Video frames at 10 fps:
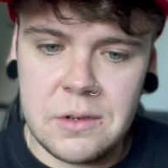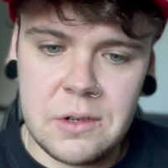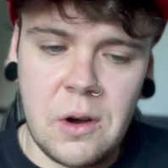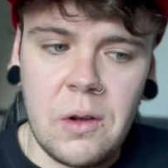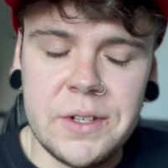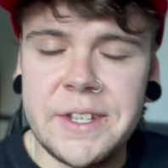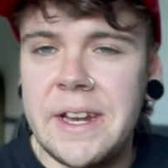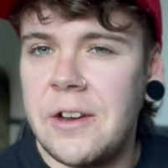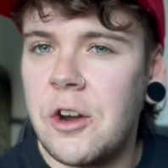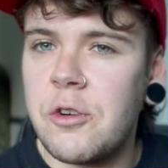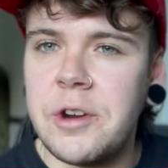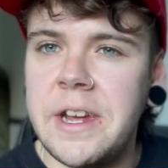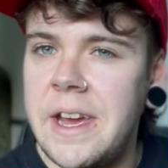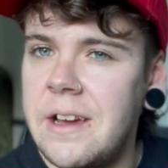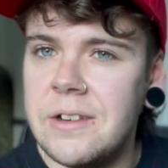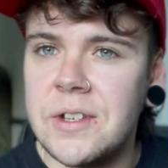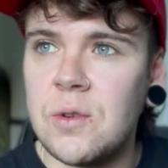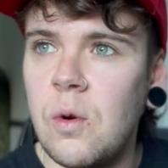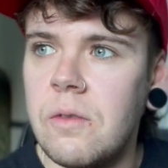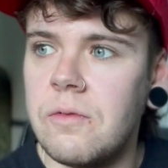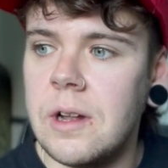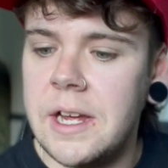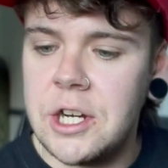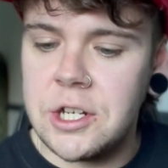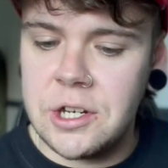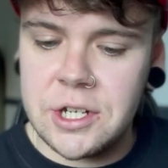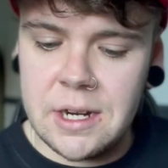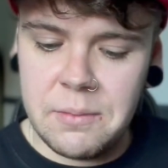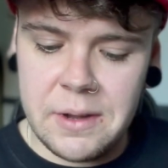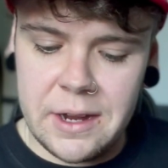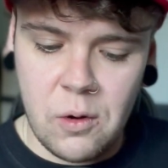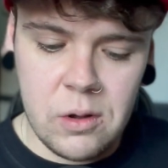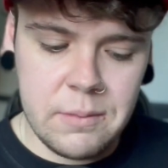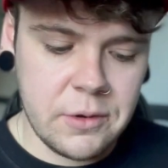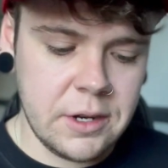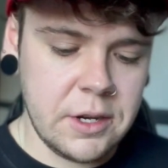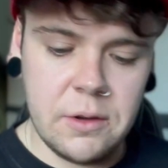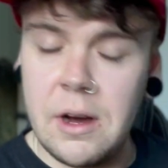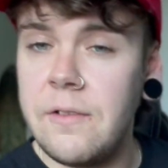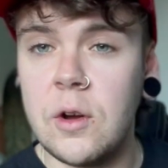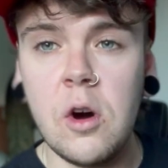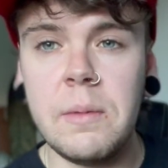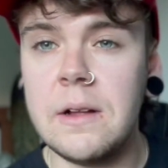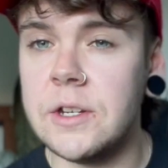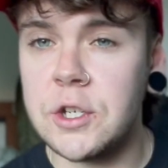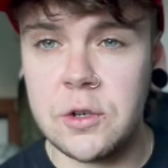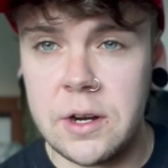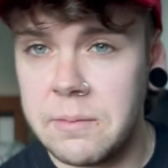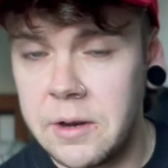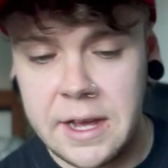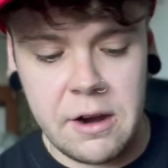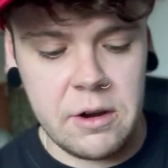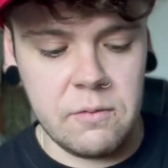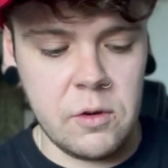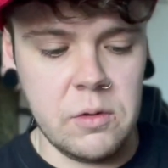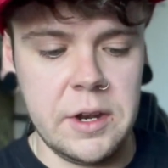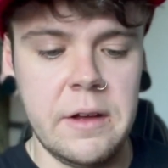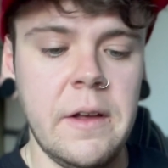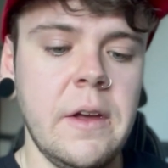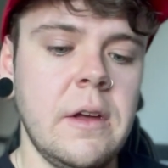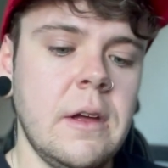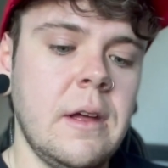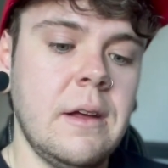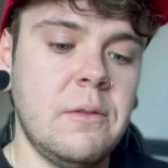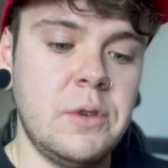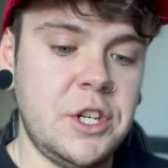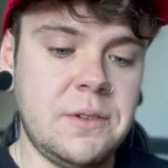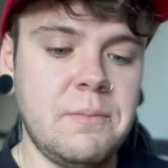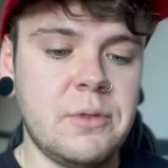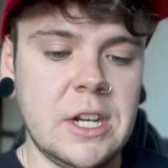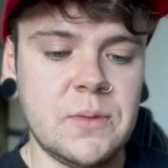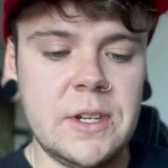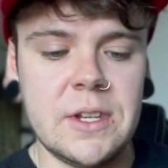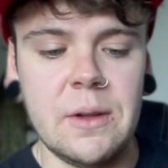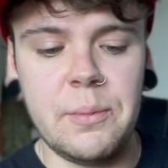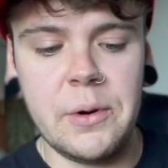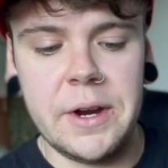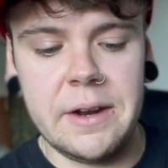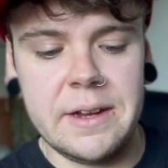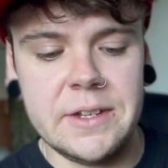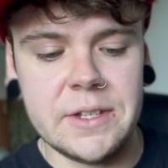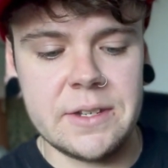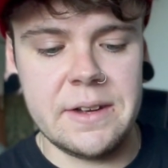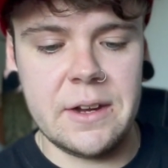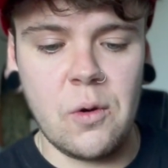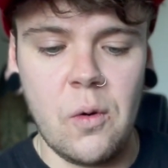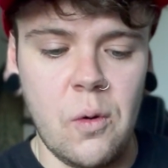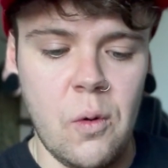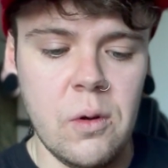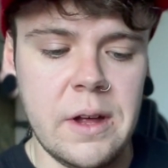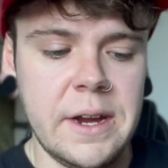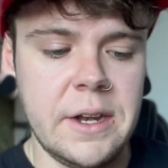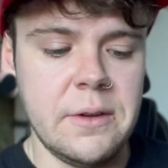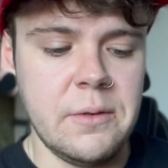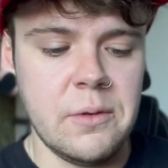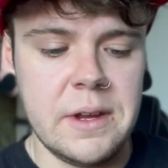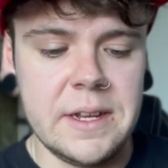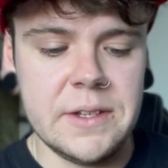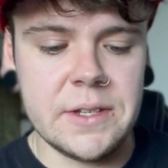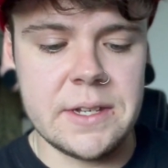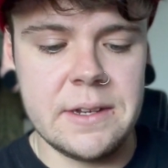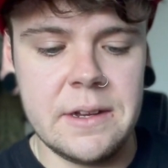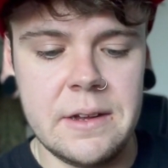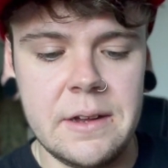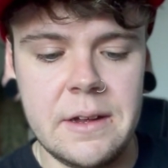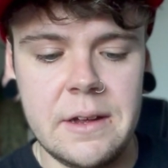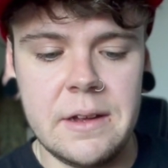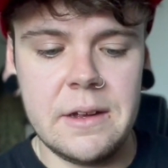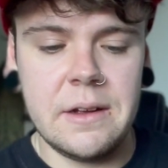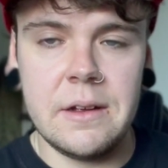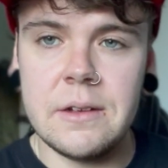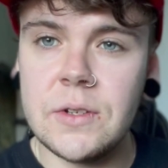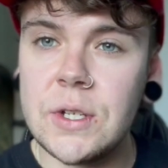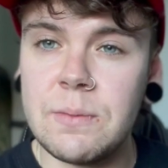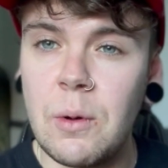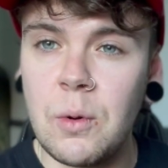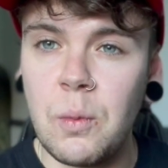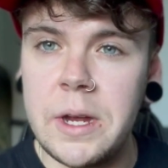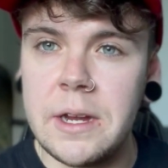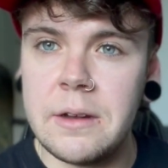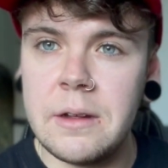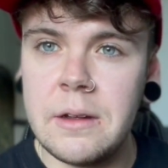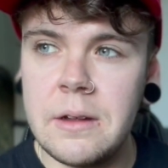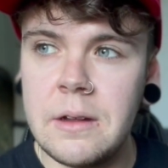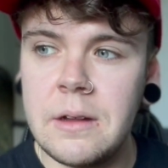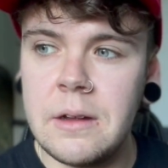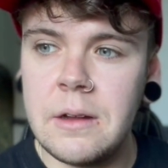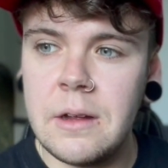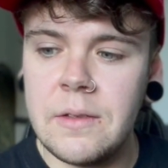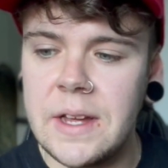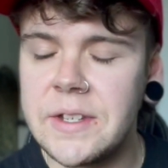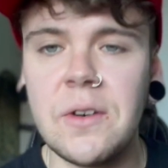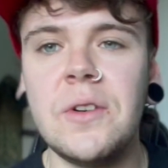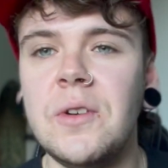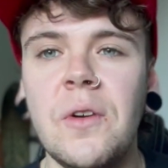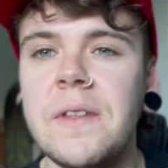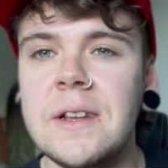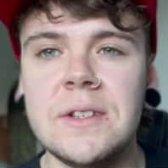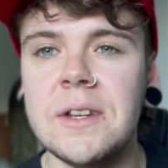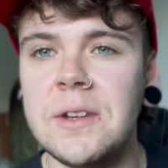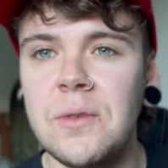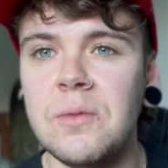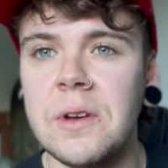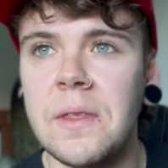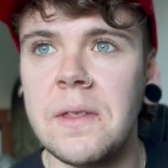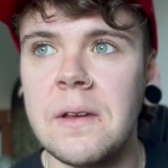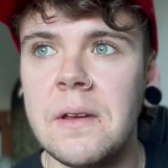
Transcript: content creator sort of relationship. Like, all I'm gonna do, I forgot about this joint, I'm gonna carry on rolling it, which brings me to the point, is like, all I do is smoke weed. That's got nothing to do with